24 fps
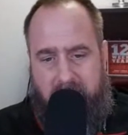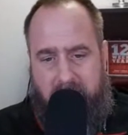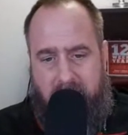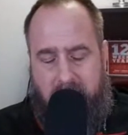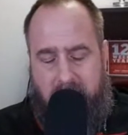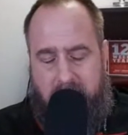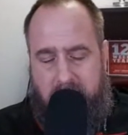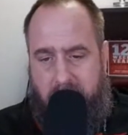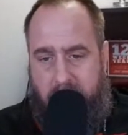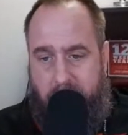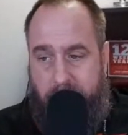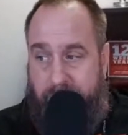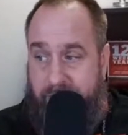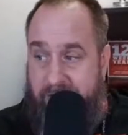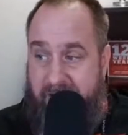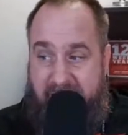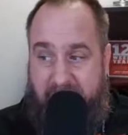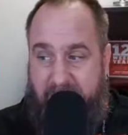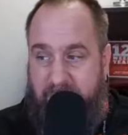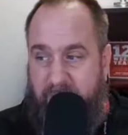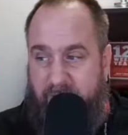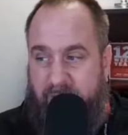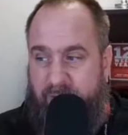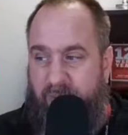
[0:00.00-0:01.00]
close
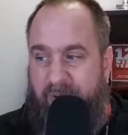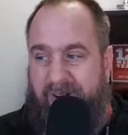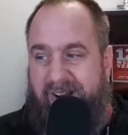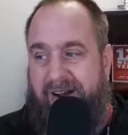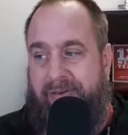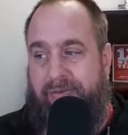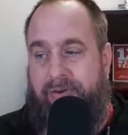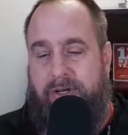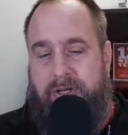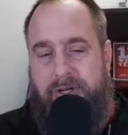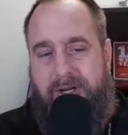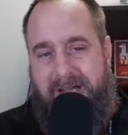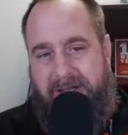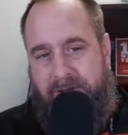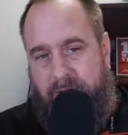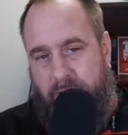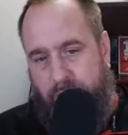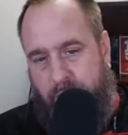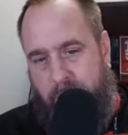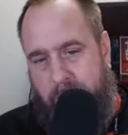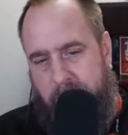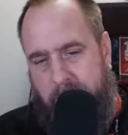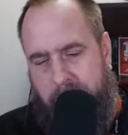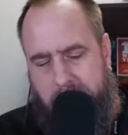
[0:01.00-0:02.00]
neighbors, whatever. You got
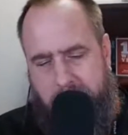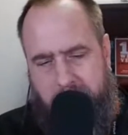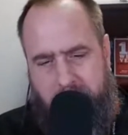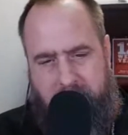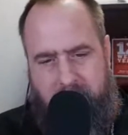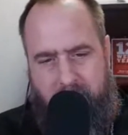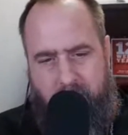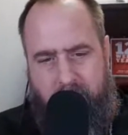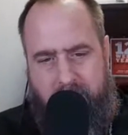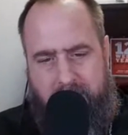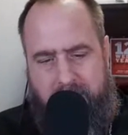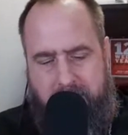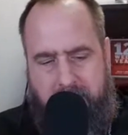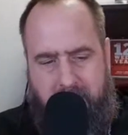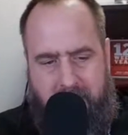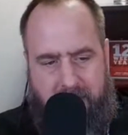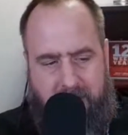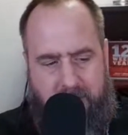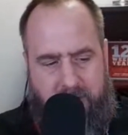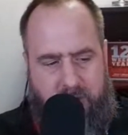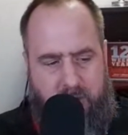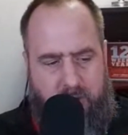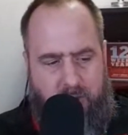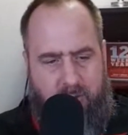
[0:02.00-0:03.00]
those group of people you can really
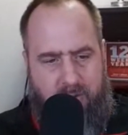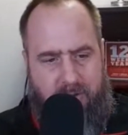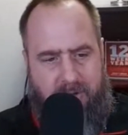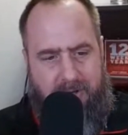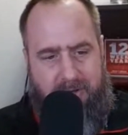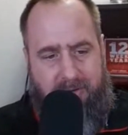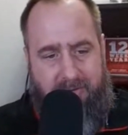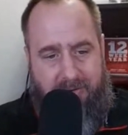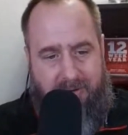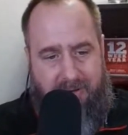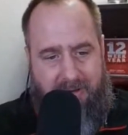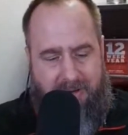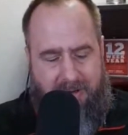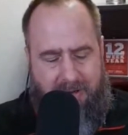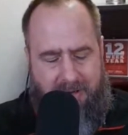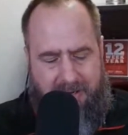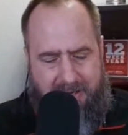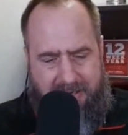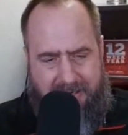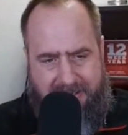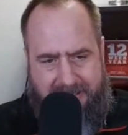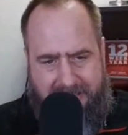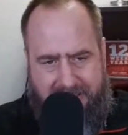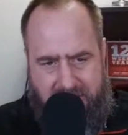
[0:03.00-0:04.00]
market to
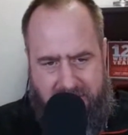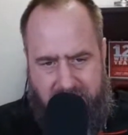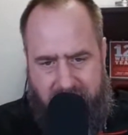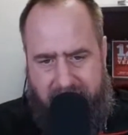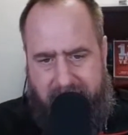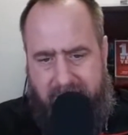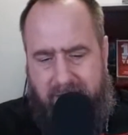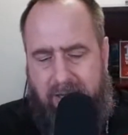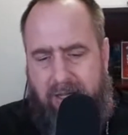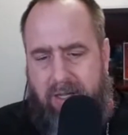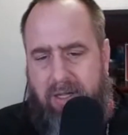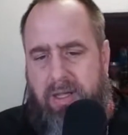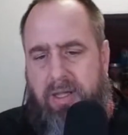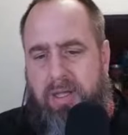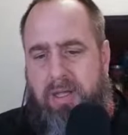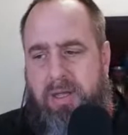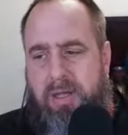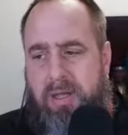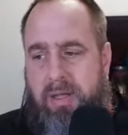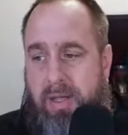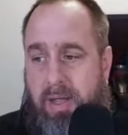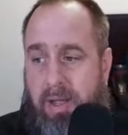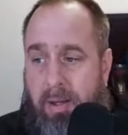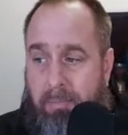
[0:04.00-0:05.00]
initially.
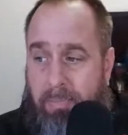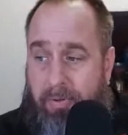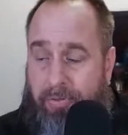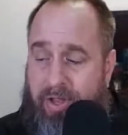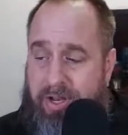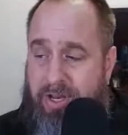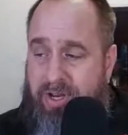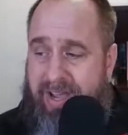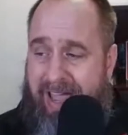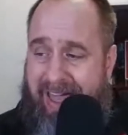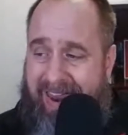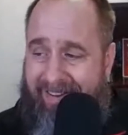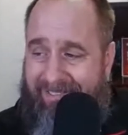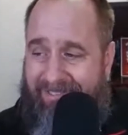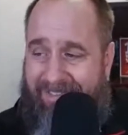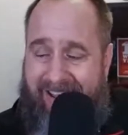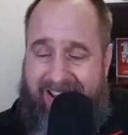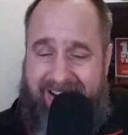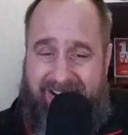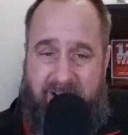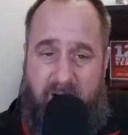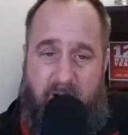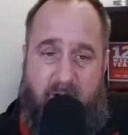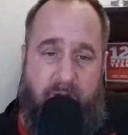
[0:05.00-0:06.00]
But then you got to
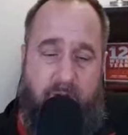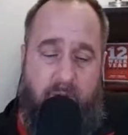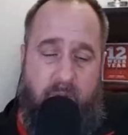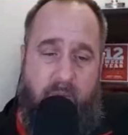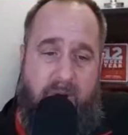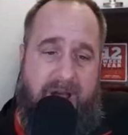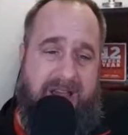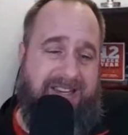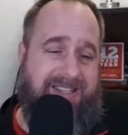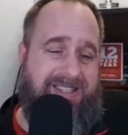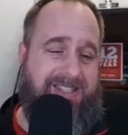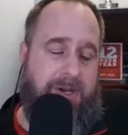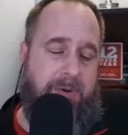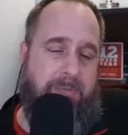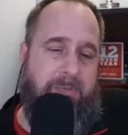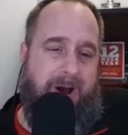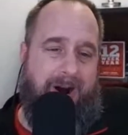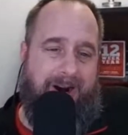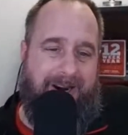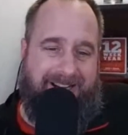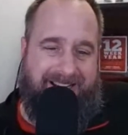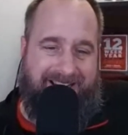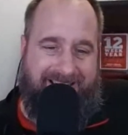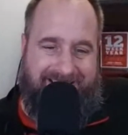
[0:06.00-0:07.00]
find other ways to
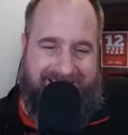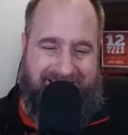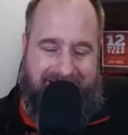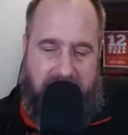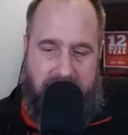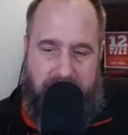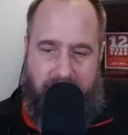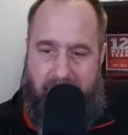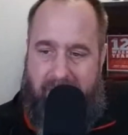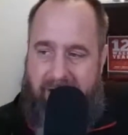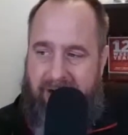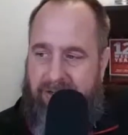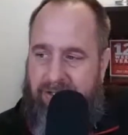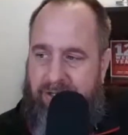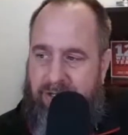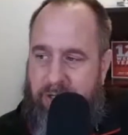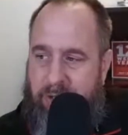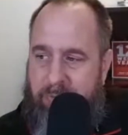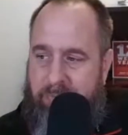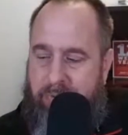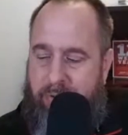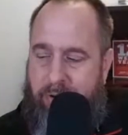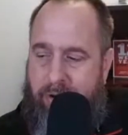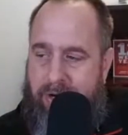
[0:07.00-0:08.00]
market this, right? Do
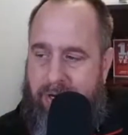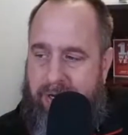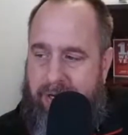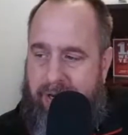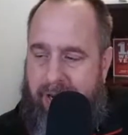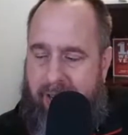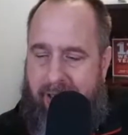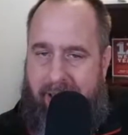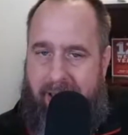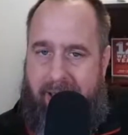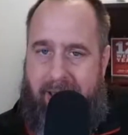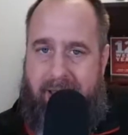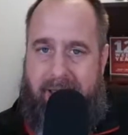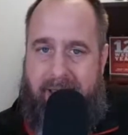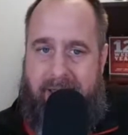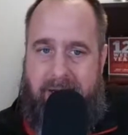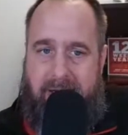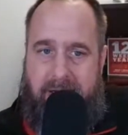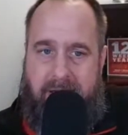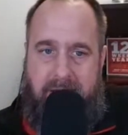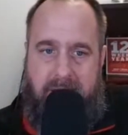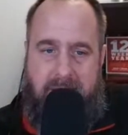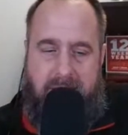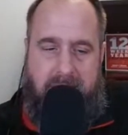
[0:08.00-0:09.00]
you put it
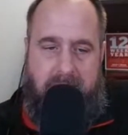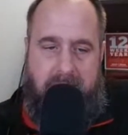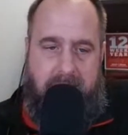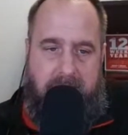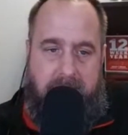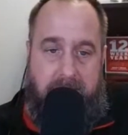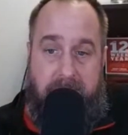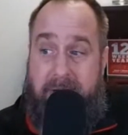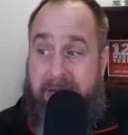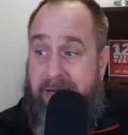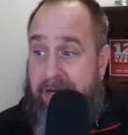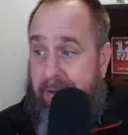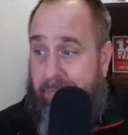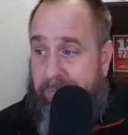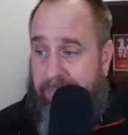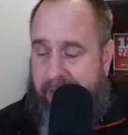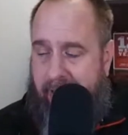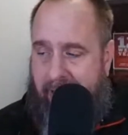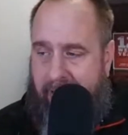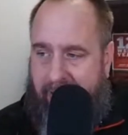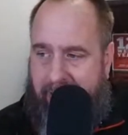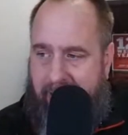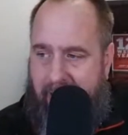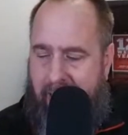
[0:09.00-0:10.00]
on
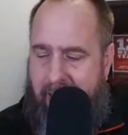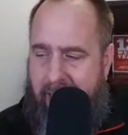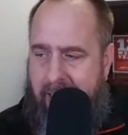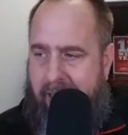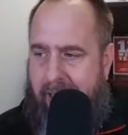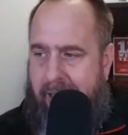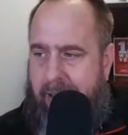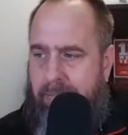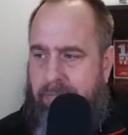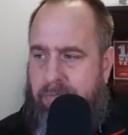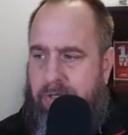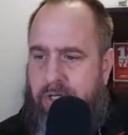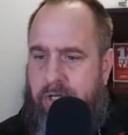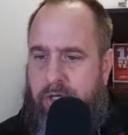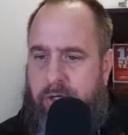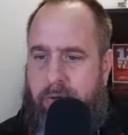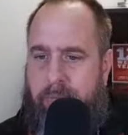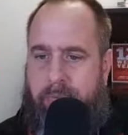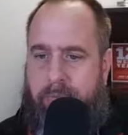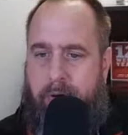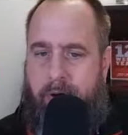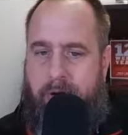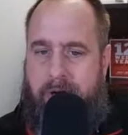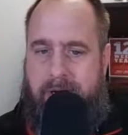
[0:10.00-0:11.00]
meetup.com? Do you
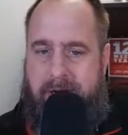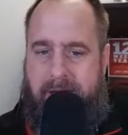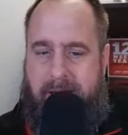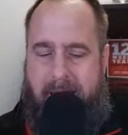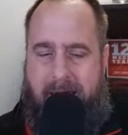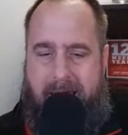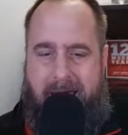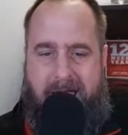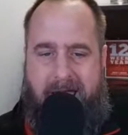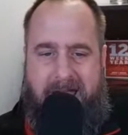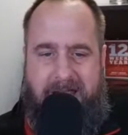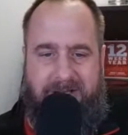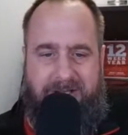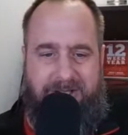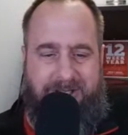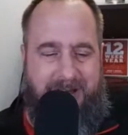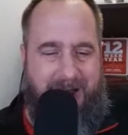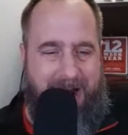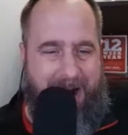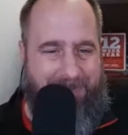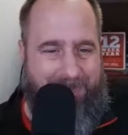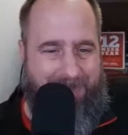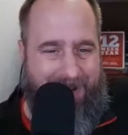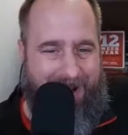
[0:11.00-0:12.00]
put it at
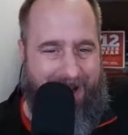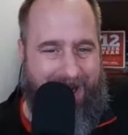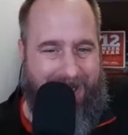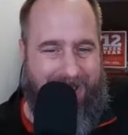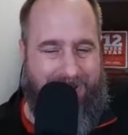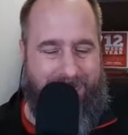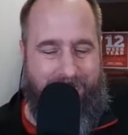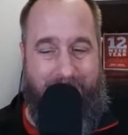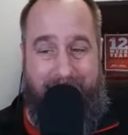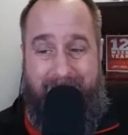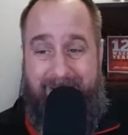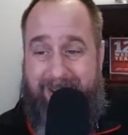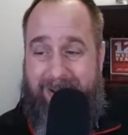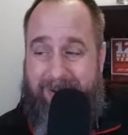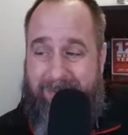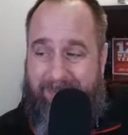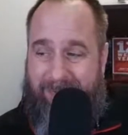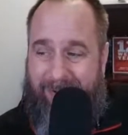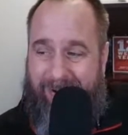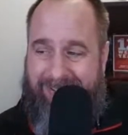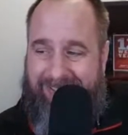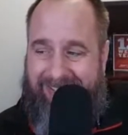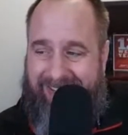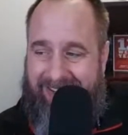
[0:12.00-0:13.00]
Starbucks? Where do you
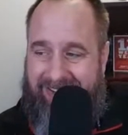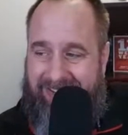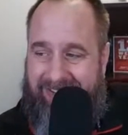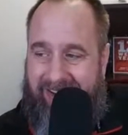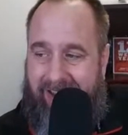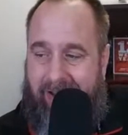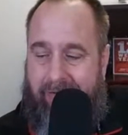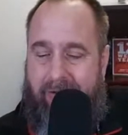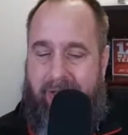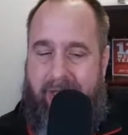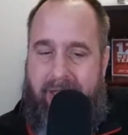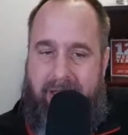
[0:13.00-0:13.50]
put this stuff?